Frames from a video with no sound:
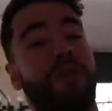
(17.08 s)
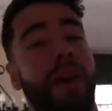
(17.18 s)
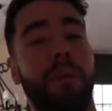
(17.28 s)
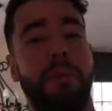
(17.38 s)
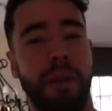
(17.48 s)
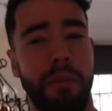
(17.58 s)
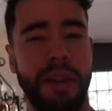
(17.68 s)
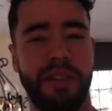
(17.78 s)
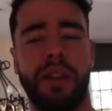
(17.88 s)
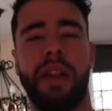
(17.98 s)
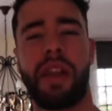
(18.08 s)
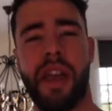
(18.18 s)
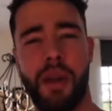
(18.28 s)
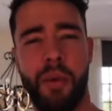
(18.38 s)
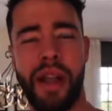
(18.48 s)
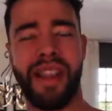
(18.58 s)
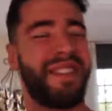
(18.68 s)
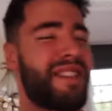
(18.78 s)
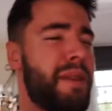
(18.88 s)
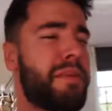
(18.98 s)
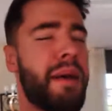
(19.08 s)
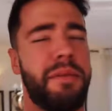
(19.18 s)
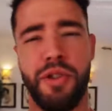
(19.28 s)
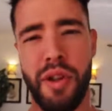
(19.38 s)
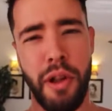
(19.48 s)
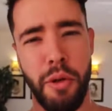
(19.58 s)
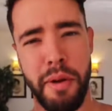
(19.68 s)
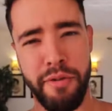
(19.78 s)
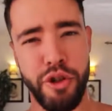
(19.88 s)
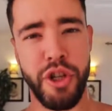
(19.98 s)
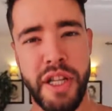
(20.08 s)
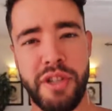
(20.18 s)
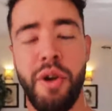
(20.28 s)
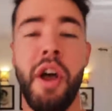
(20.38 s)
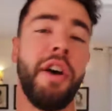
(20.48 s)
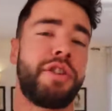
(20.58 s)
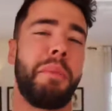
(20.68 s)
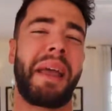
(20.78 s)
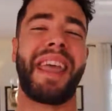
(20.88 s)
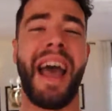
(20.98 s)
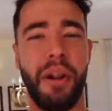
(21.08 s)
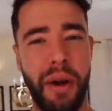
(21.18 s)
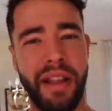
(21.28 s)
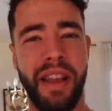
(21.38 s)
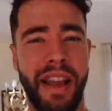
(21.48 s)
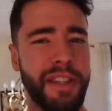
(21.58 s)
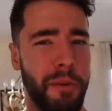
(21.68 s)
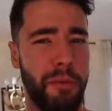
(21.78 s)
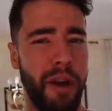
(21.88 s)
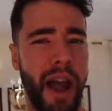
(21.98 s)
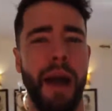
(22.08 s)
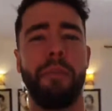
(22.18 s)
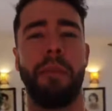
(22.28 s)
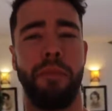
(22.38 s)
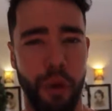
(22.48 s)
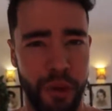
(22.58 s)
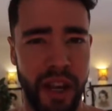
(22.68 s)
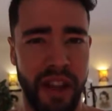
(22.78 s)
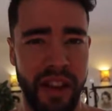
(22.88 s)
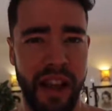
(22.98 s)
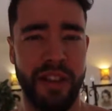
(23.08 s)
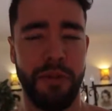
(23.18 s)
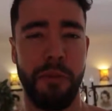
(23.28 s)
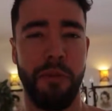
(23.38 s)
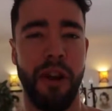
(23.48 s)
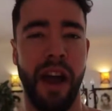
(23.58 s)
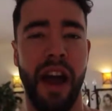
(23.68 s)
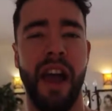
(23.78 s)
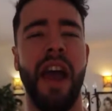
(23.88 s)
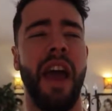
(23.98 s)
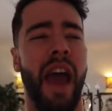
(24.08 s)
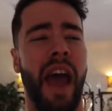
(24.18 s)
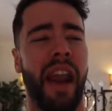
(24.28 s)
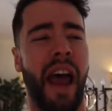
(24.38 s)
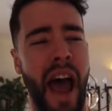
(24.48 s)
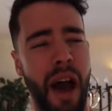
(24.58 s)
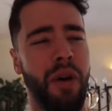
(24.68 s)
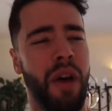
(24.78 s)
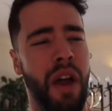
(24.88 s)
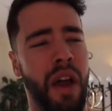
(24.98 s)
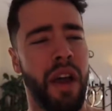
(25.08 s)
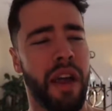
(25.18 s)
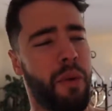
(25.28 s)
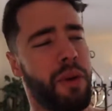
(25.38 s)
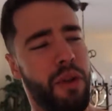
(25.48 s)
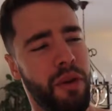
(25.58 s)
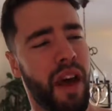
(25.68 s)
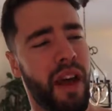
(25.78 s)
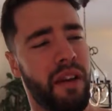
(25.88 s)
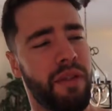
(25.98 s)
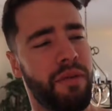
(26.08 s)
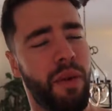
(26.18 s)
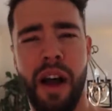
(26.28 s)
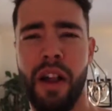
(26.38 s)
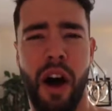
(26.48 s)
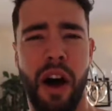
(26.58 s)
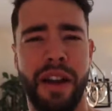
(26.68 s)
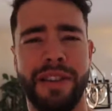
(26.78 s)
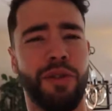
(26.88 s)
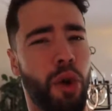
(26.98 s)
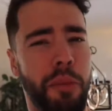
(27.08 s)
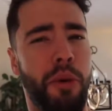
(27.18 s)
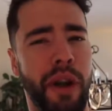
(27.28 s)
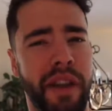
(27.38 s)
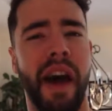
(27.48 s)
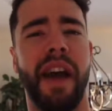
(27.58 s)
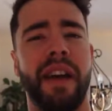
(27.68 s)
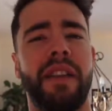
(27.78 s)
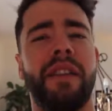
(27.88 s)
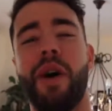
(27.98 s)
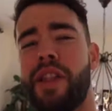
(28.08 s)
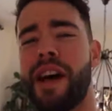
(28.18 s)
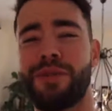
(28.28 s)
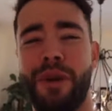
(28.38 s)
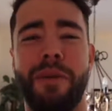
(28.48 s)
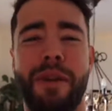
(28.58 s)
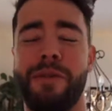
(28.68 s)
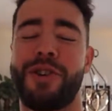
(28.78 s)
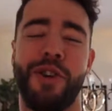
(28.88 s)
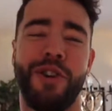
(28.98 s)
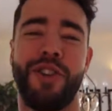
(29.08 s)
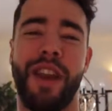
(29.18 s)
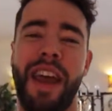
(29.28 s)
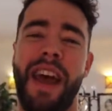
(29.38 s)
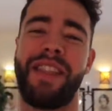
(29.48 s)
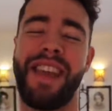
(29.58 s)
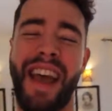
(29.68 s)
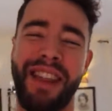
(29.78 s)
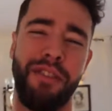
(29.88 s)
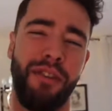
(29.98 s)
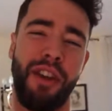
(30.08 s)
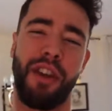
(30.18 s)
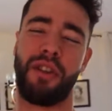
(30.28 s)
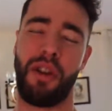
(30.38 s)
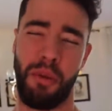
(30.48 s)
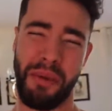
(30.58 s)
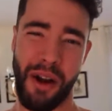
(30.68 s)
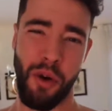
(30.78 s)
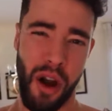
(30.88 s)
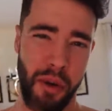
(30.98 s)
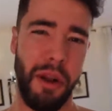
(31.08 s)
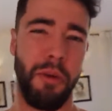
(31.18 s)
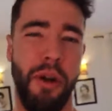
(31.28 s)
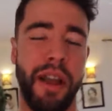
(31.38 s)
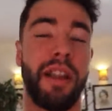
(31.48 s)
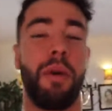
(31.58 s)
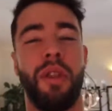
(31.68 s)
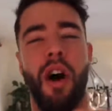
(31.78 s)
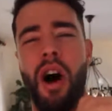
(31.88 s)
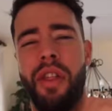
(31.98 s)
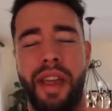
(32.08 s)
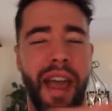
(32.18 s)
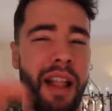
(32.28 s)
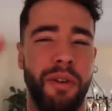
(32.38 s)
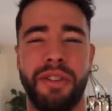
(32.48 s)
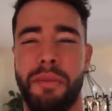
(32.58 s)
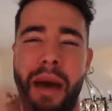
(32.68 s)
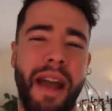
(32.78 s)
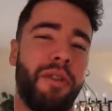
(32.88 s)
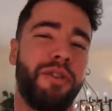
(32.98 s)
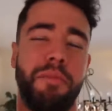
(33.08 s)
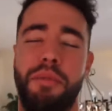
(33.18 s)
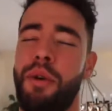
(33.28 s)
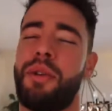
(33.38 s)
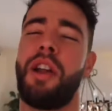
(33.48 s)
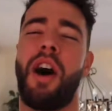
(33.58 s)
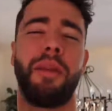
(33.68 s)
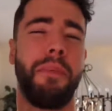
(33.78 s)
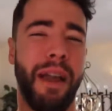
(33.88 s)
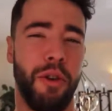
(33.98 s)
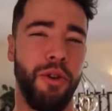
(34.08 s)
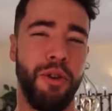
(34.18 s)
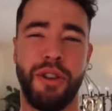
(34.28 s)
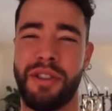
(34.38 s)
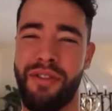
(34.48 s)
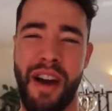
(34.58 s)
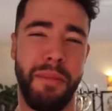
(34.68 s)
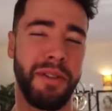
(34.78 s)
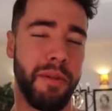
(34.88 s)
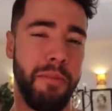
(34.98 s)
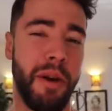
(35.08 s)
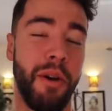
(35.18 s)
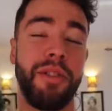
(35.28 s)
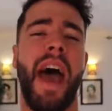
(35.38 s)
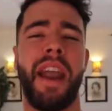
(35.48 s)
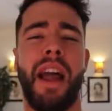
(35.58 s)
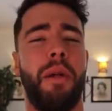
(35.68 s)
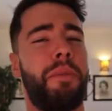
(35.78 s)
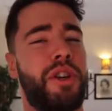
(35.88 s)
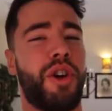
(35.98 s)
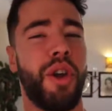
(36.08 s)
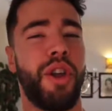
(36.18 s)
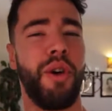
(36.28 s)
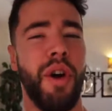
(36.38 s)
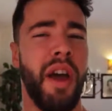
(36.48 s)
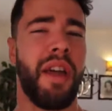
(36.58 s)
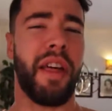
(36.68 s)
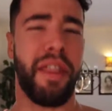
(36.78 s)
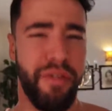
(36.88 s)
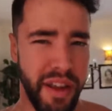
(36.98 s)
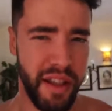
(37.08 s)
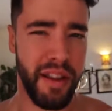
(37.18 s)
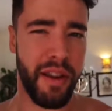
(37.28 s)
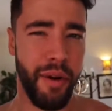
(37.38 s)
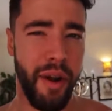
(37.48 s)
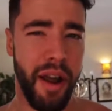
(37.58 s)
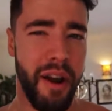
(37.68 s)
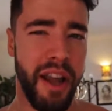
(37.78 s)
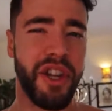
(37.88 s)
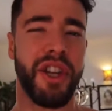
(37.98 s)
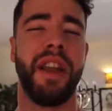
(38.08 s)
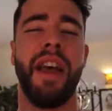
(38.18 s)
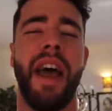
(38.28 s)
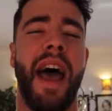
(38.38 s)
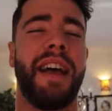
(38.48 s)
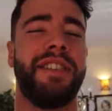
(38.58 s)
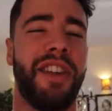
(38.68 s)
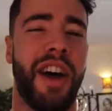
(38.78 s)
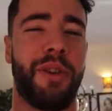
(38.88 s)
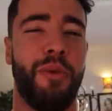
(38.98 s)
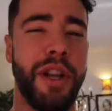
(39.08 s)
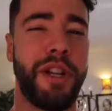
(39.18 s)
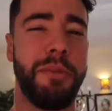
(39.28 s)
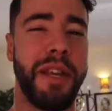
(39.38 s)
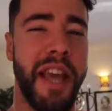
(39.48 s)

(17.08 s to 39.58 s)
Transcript: trying to build muscle and gain weight at the same time as doing a little bit of jiu-jitsu. So my calorie intake has to be pretty high, my protein intake has to be pretty high. And how can we do that while on a soy boy diet? Well, that's what I'm going to be showing you today. At the end of the video, there will be a chronometer breakdown with all the calories, the macros, the protein, all the micronutrients, the vitamins, the minerals, and I'll be showing you that the vegan deterioration has not reached me